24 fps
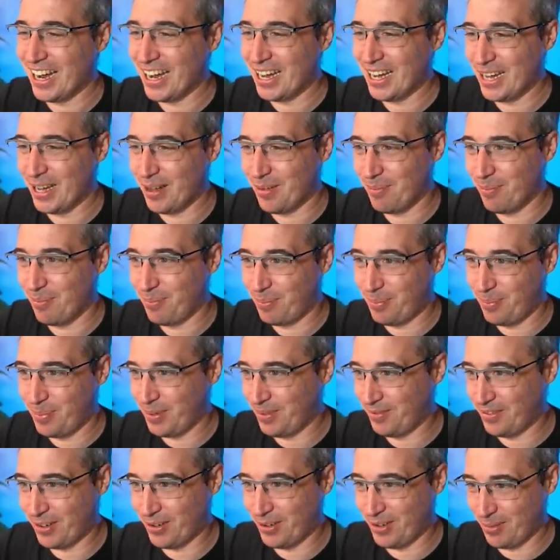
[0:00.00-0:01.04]
um,
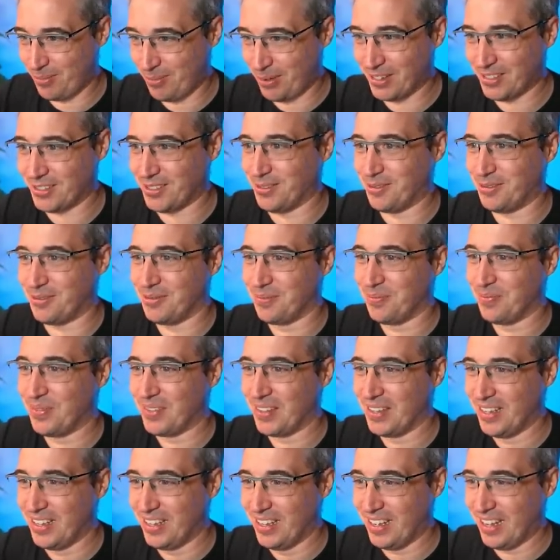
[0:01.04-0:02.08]
but very impressive.
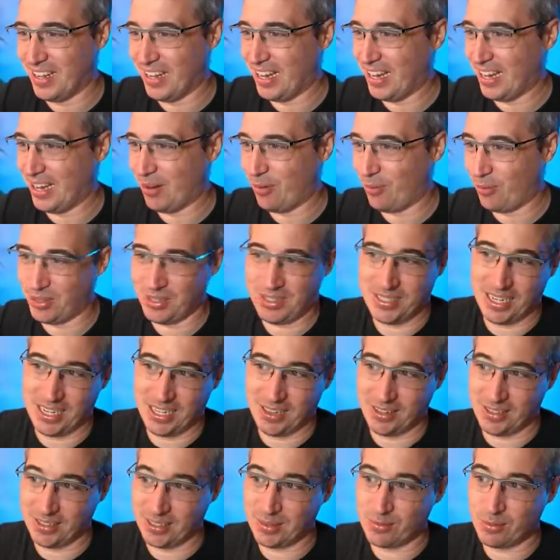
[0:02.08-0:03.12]
Uh, once
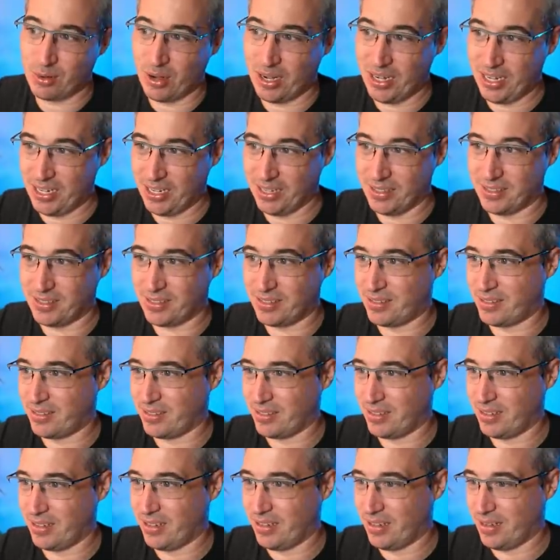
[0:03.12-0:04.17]
again, lots of gradients,
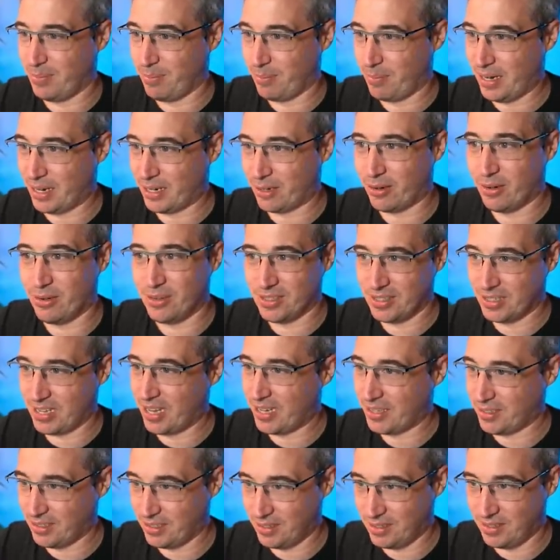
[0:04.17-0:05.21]
background
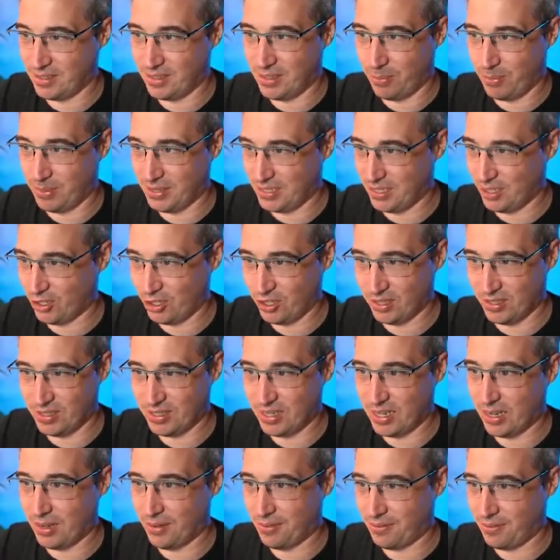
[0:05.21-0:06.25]
sizes to position
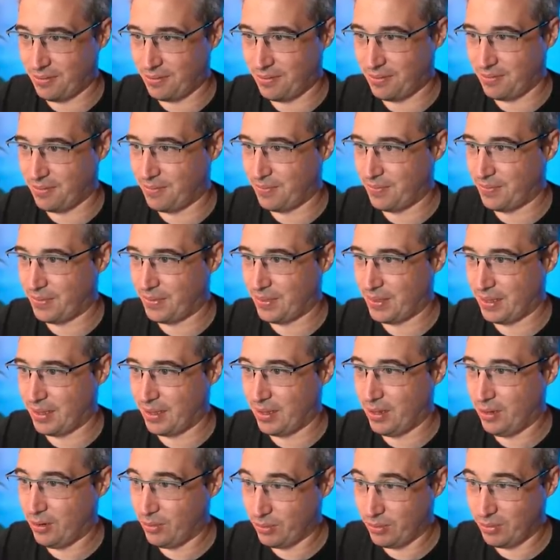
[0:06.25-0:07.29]
stuff.
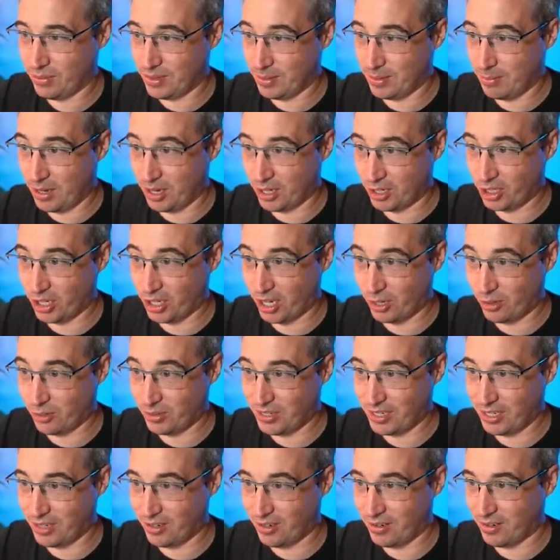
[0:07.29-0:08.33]
Oh, some box shadows
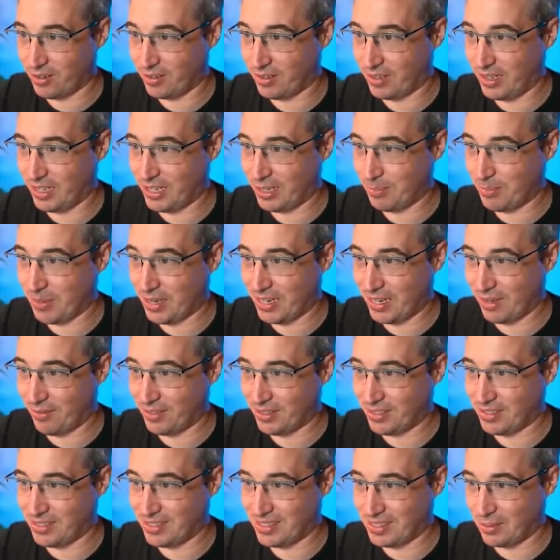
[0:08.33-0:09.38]
here, like Ben
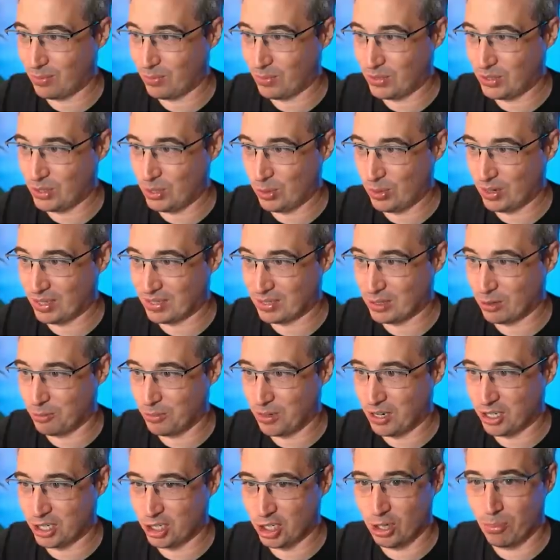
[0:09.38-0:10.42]
Evans was doing. So
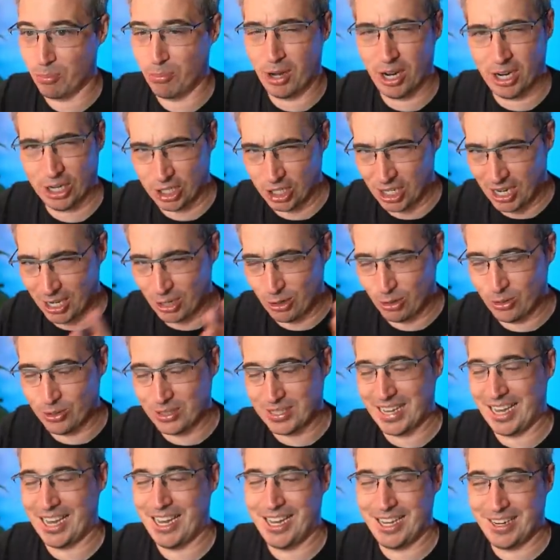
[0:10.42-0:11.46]
box, box shadows
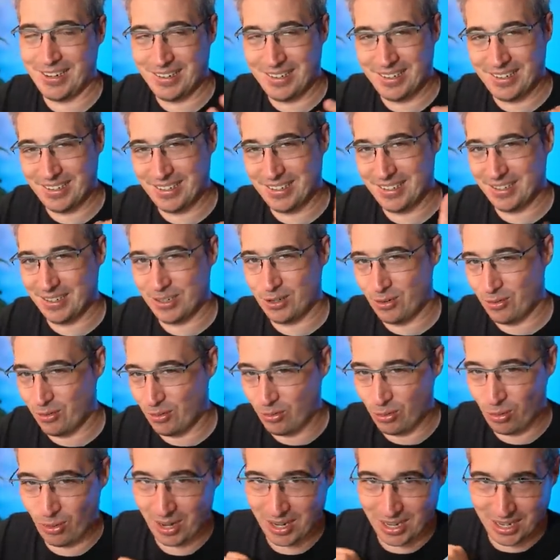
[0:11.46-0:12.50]
and
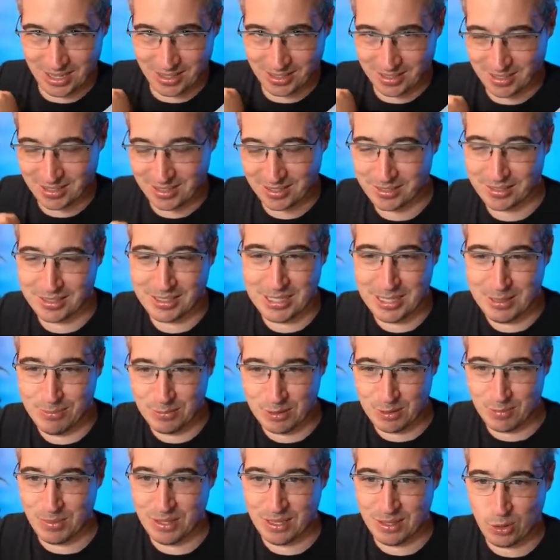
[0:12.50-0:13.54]
gradients seem
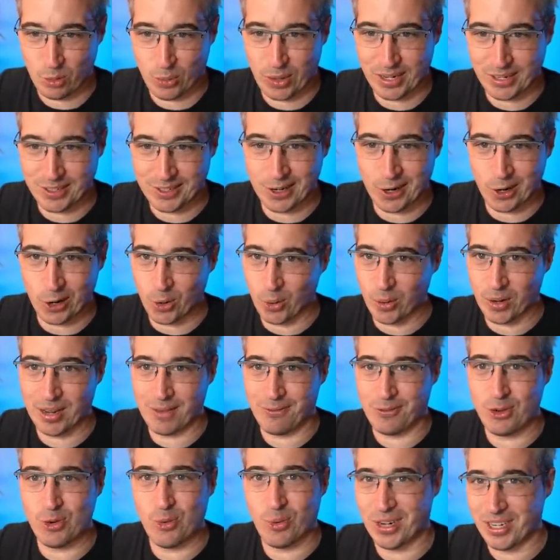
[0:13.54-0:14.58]
to be the way to go
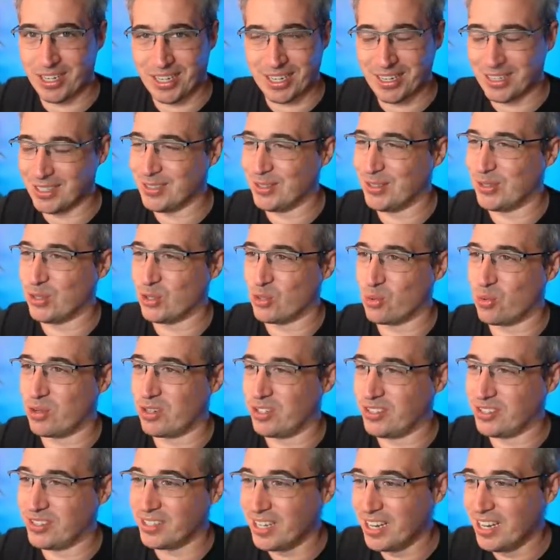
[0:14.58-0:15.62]
if you want to get into this
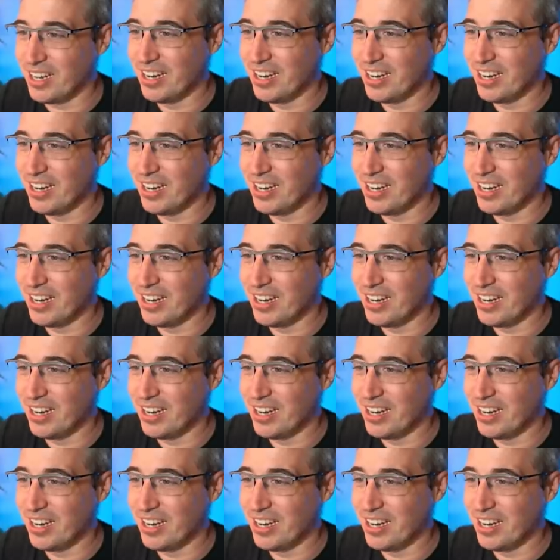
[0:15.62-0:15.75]
world.